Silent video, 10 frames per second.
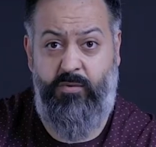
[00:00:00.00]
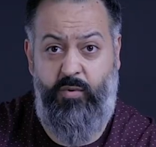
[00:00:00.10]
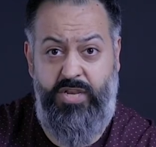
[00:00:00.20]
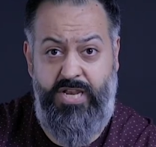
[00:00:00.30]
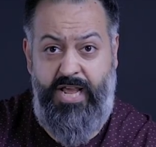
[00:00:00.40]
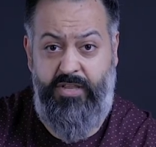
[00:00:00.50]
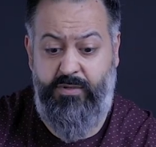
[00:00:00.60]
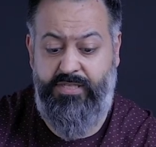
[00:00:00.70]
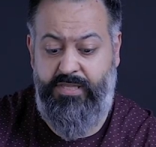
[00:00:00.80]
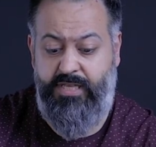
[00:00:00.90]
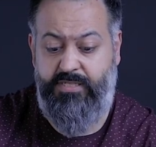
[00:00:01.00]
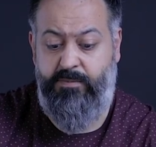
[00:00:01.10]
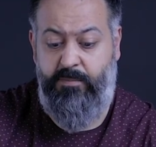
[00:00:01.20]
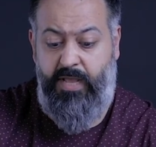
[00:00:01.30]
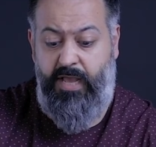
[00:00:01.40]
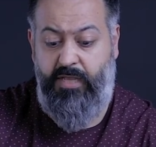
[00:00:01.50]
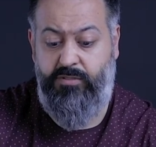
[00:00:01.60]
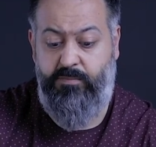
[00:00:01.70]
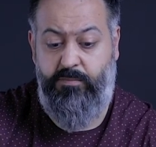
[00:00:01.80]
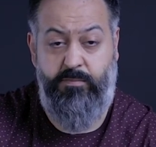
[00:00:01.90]
when you're not using this, uh,
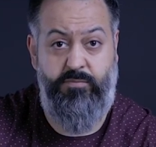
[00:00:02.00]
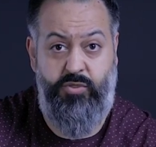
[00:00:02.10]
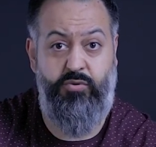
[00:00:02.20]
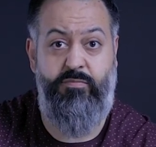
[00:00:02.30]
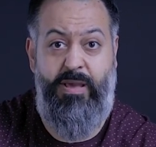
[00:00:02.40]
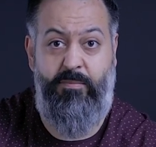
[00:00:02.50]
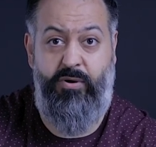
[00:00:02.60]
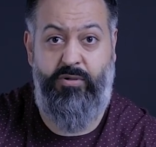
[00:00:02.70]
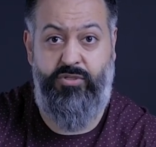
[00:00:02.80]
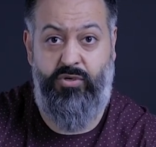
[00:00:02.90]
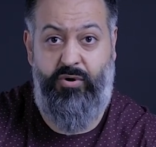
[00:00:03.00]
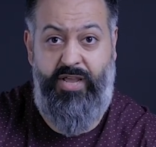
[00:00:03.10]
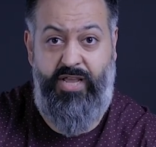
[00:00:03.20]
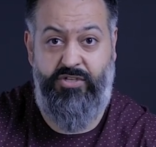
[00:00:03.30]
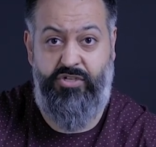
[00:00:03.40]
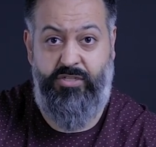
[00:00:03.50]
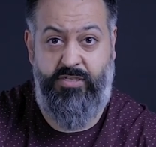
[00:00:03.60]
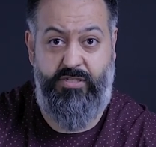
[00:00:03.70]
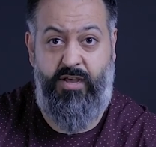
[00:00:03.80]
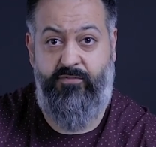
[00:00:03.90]
do remember to go ahead, shut
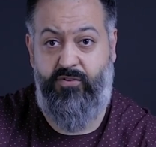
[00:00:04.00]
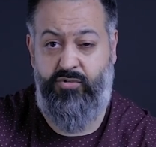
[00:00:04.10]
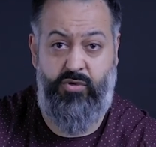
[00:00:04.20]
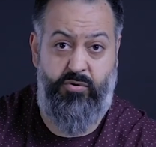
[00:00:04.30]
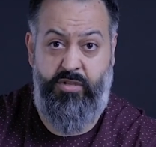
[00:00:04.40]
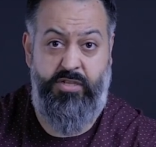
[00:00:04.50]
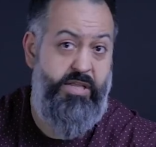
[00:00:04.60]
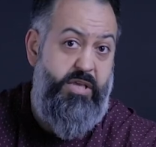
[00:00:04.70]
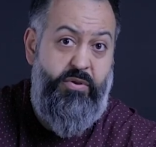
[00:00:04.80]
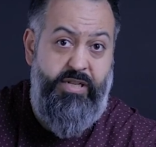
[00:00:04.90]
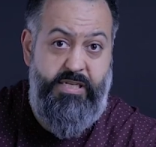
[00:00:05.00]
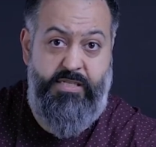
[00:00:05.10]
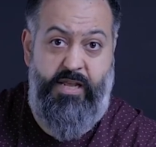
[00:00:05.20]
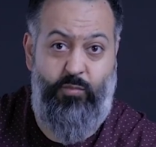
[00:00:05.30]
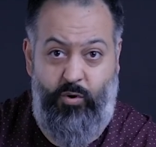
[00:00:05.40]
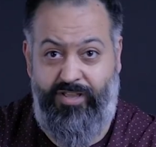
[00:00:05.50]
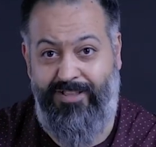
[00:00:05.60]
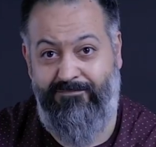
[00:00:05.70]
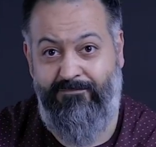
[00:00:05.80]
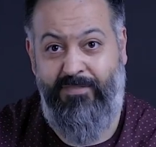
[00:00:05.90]
this off so the unit is not
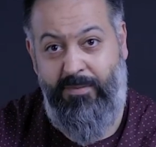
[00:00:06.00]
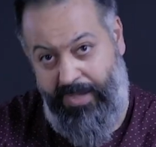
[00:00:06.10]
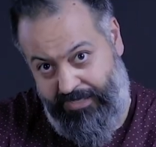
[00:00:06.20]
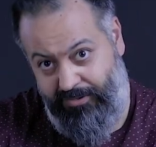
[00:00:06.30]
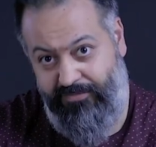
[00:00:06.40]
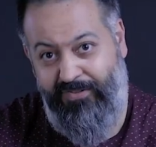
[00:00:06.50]
working. Back to the